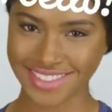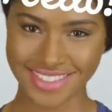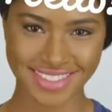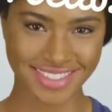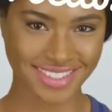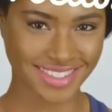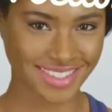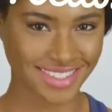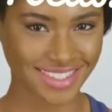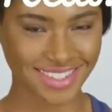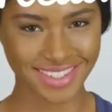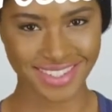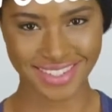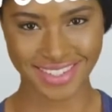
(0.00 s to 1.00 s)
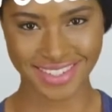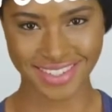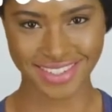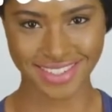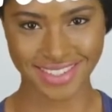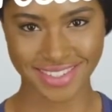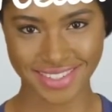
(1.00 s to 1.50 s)
so that our first
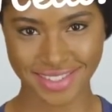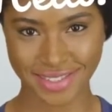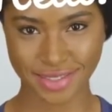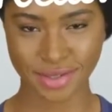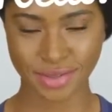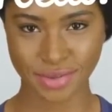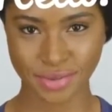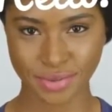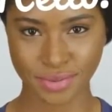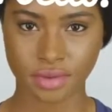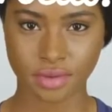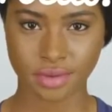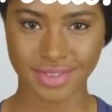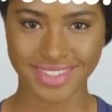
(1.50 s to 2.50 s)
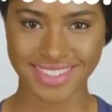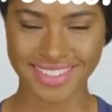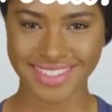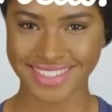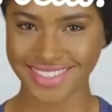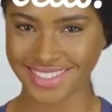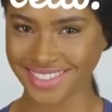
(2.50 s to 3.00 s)
layer, um,
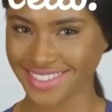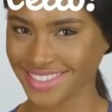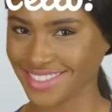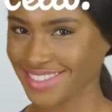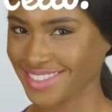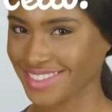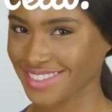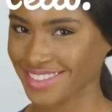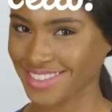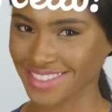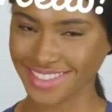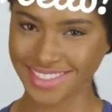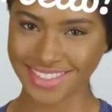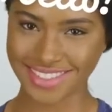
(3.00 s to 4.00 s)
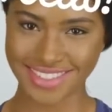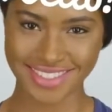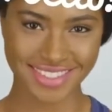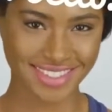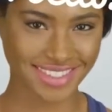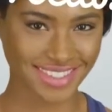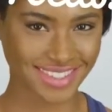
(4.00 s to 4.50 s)
because we're starting at
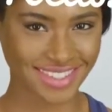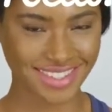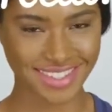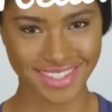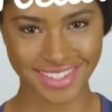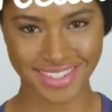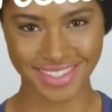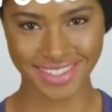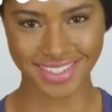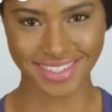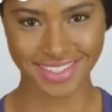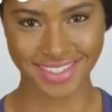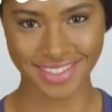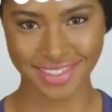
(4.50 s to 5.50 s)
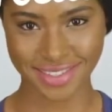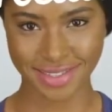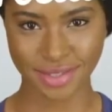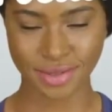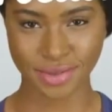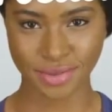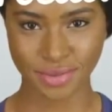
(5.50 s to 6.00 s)
0, so if we just multiply by
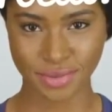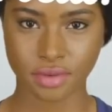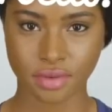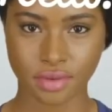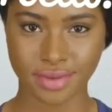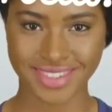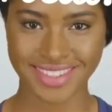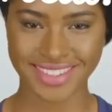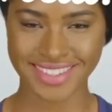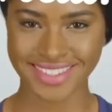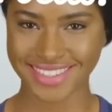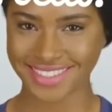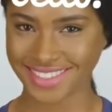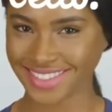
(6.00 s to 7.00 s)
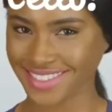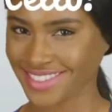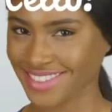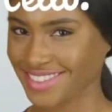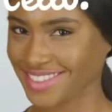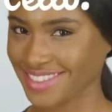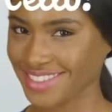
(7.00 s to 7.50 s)
i, our first
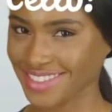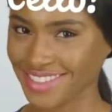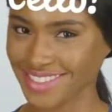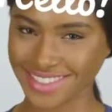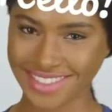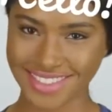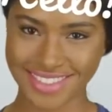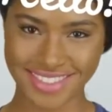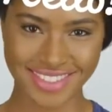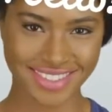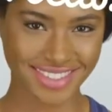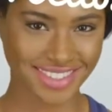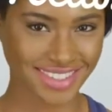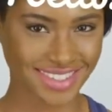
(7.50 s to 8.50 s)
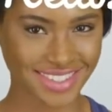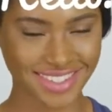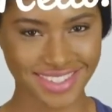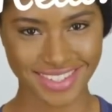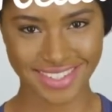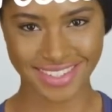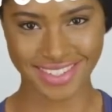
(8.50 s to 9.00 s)
layer, shadow layer,
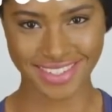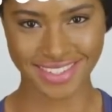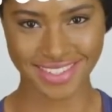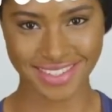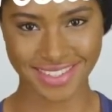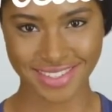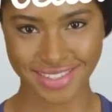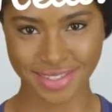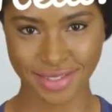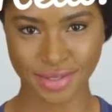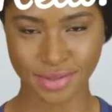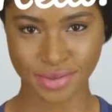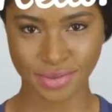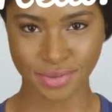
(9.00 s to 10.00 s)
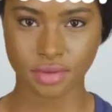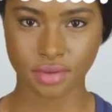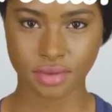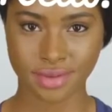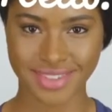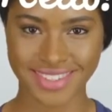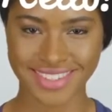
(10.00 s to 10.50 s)
would be the same position as
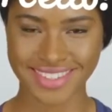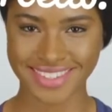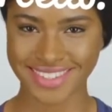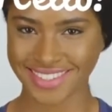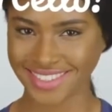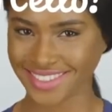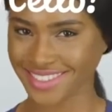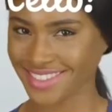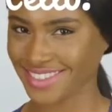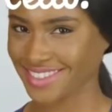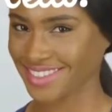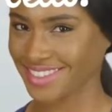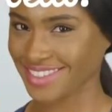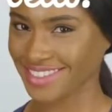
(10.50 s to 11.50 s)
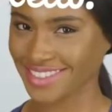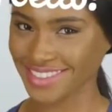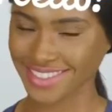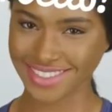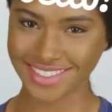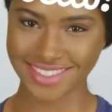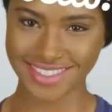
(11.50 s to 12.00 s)
the original text. So we need
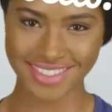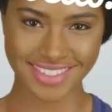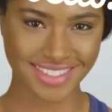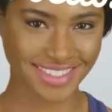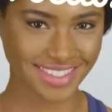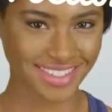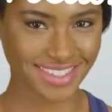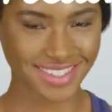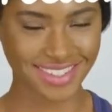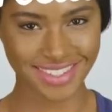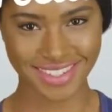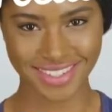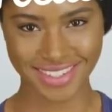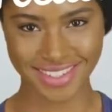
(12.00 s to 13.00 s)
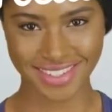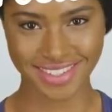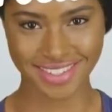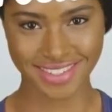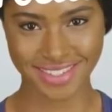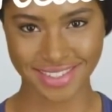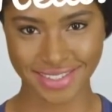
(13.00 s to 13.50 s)
to add one here before we
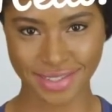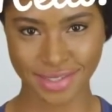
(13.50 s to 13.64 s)
multiply.